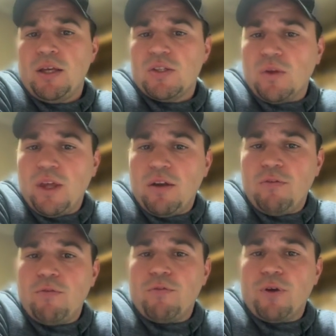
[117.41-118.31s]
So
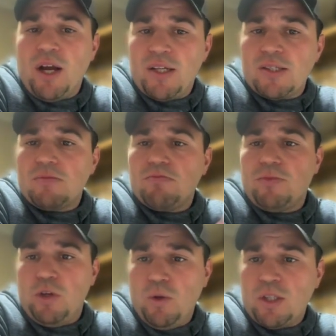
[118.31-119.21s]
then for us,
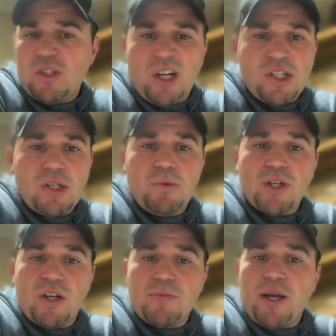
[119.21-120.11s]
new construction, we
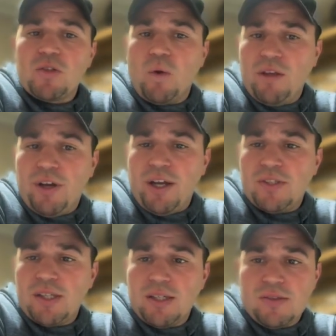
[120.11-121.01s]
charge about 25
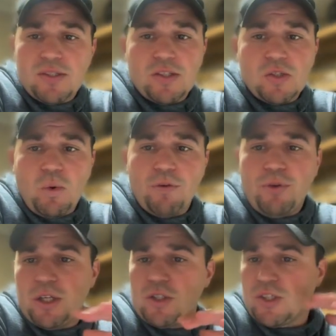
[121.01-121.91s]
cents a square
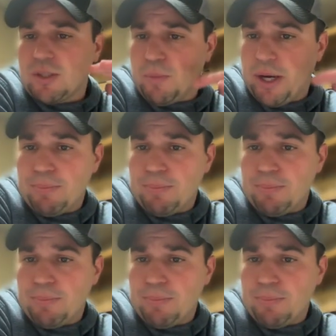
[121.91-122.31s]
foot just to prep the